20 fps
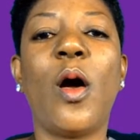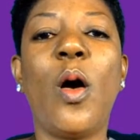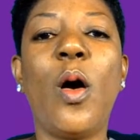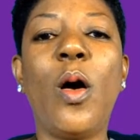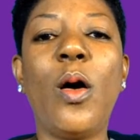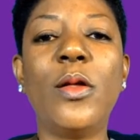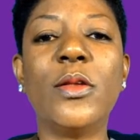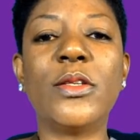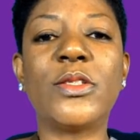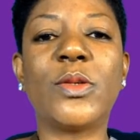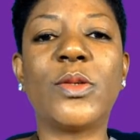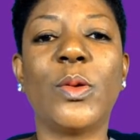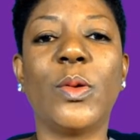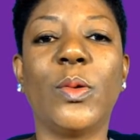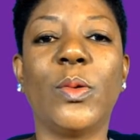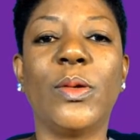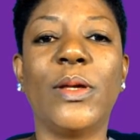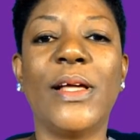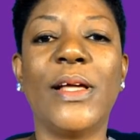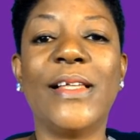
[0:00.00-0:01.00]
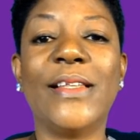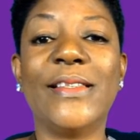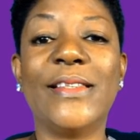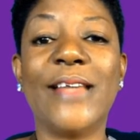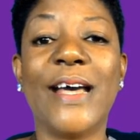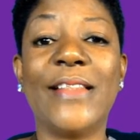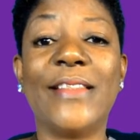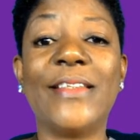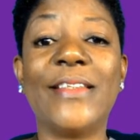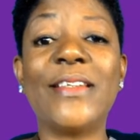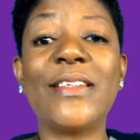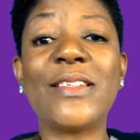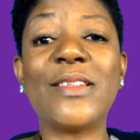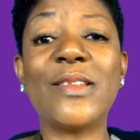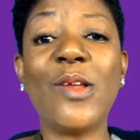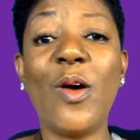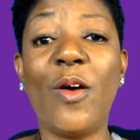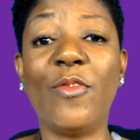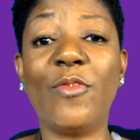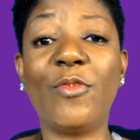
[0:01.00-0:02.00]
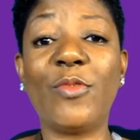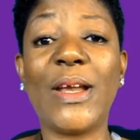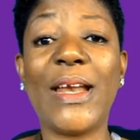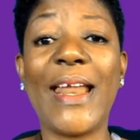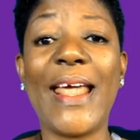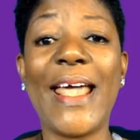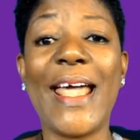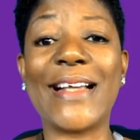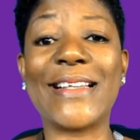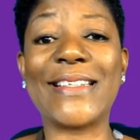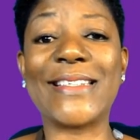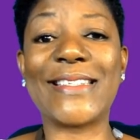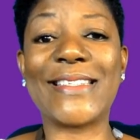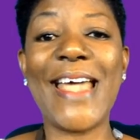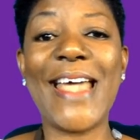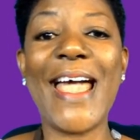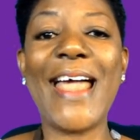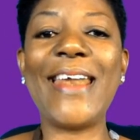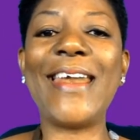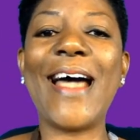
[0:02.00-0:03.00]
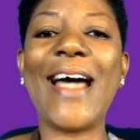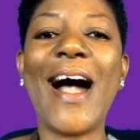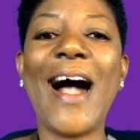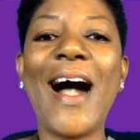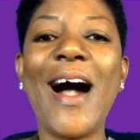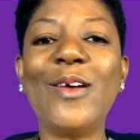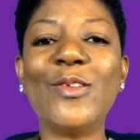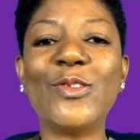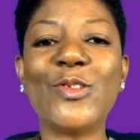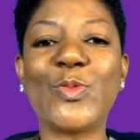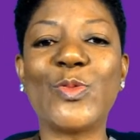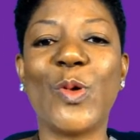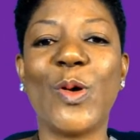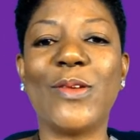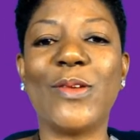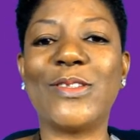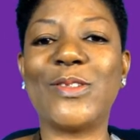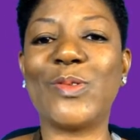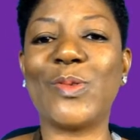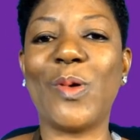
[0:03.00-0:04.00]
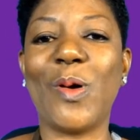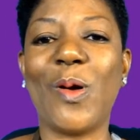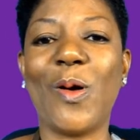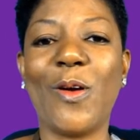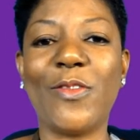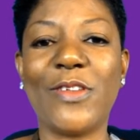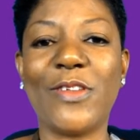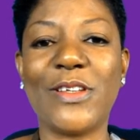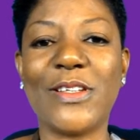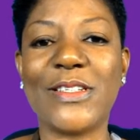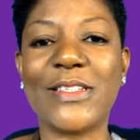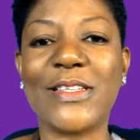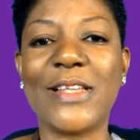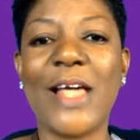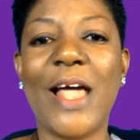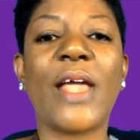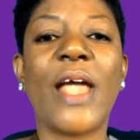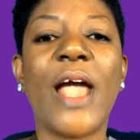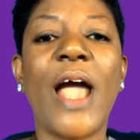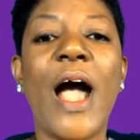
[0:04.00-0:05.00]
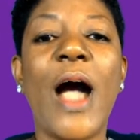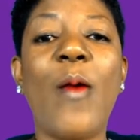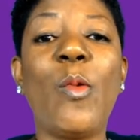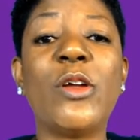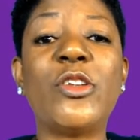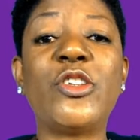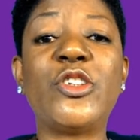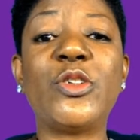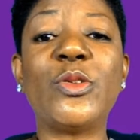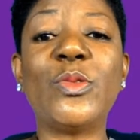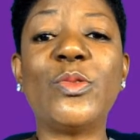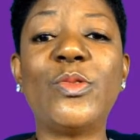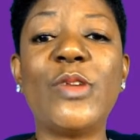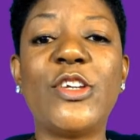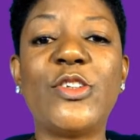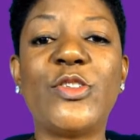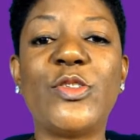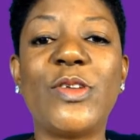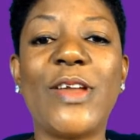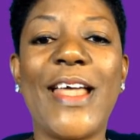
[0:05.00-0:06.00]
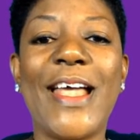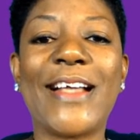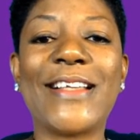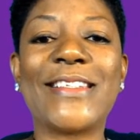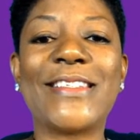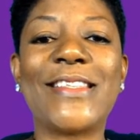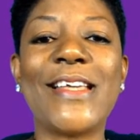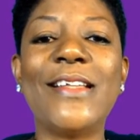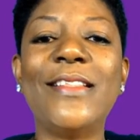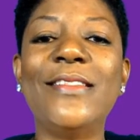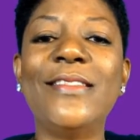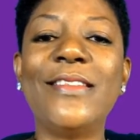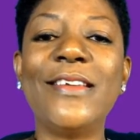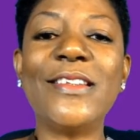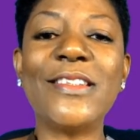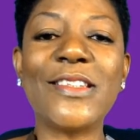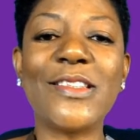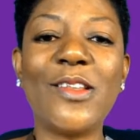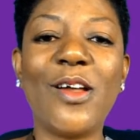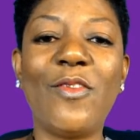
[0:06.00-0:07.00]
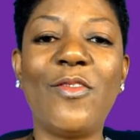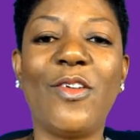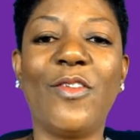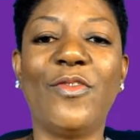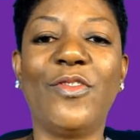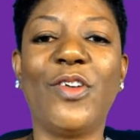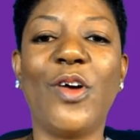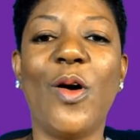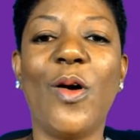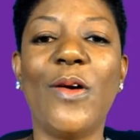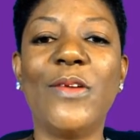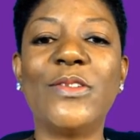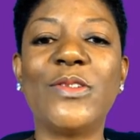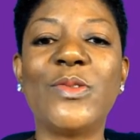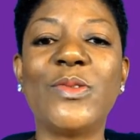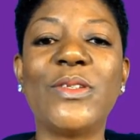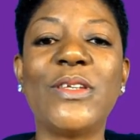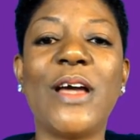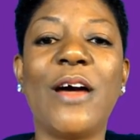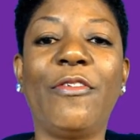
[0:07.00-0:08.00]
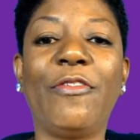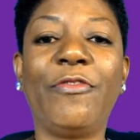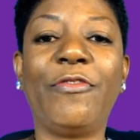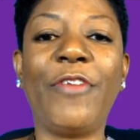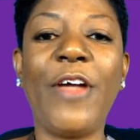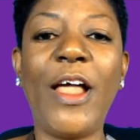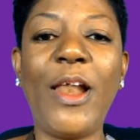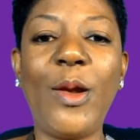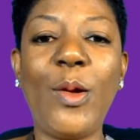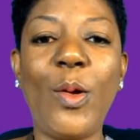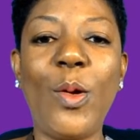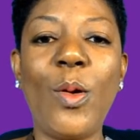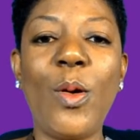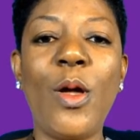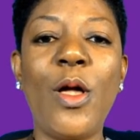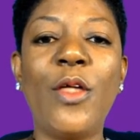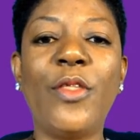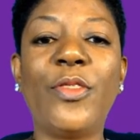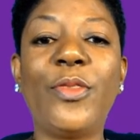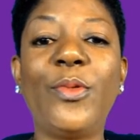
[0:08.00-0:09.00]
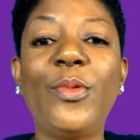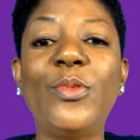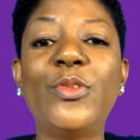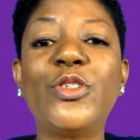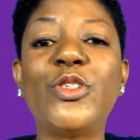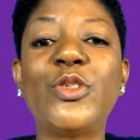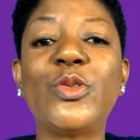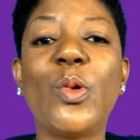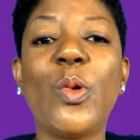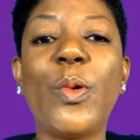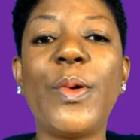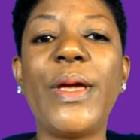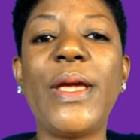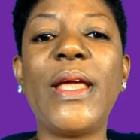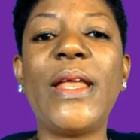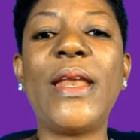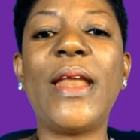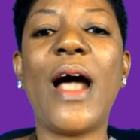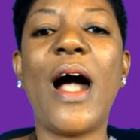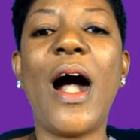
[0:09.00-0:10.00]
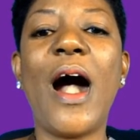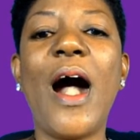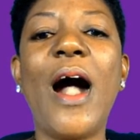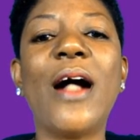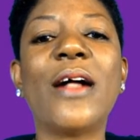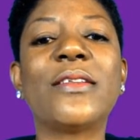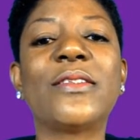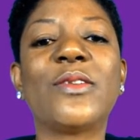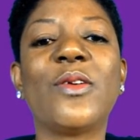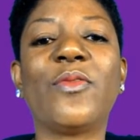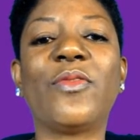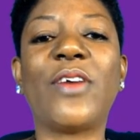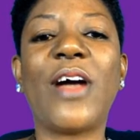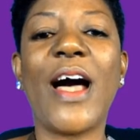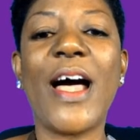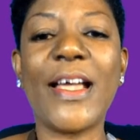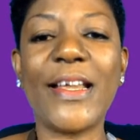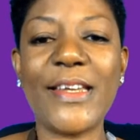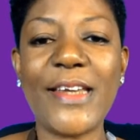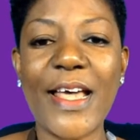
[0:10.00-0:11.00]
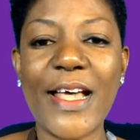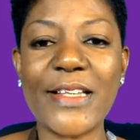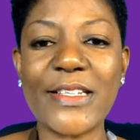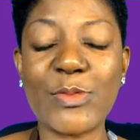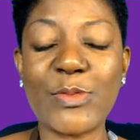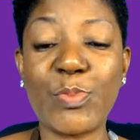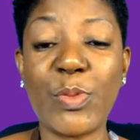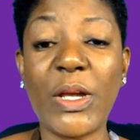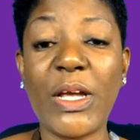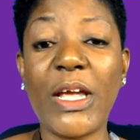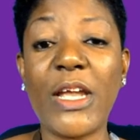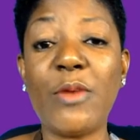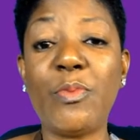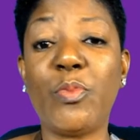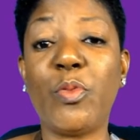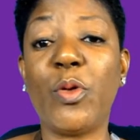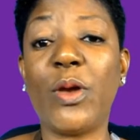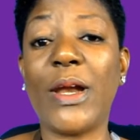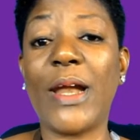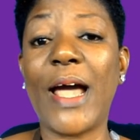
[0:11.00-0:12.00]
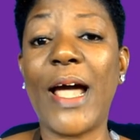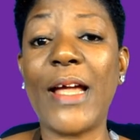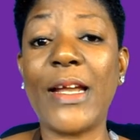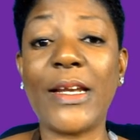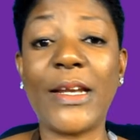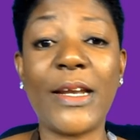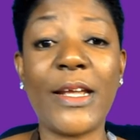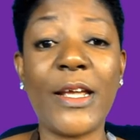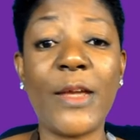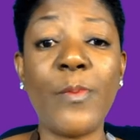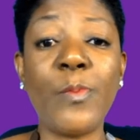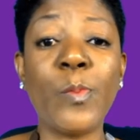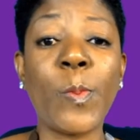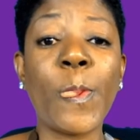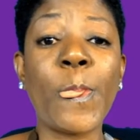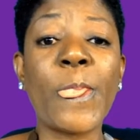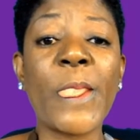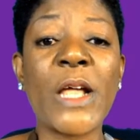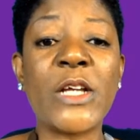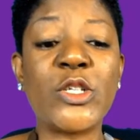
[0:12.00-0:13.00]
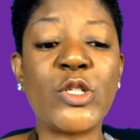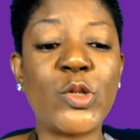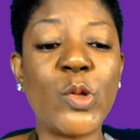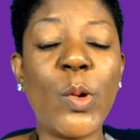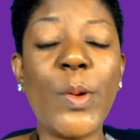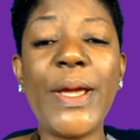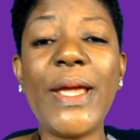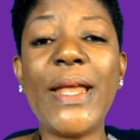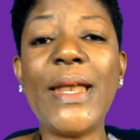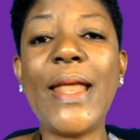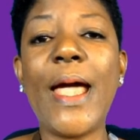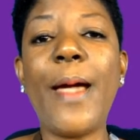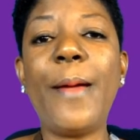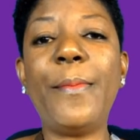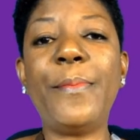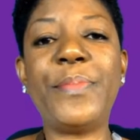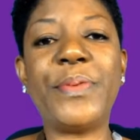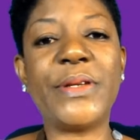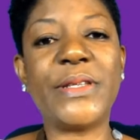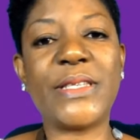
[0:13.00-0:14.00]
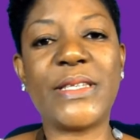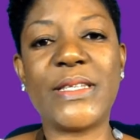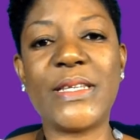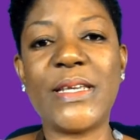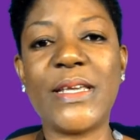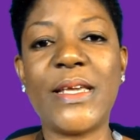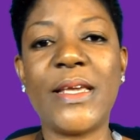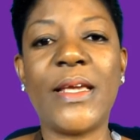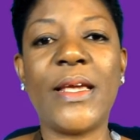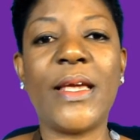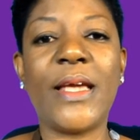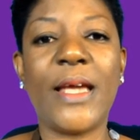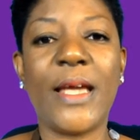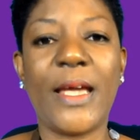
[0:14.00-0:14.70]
Also, that this love will extend outward to others. Our children should extend this love of God to their fellow through showing acts of kindness, speaking politely, showing empathy,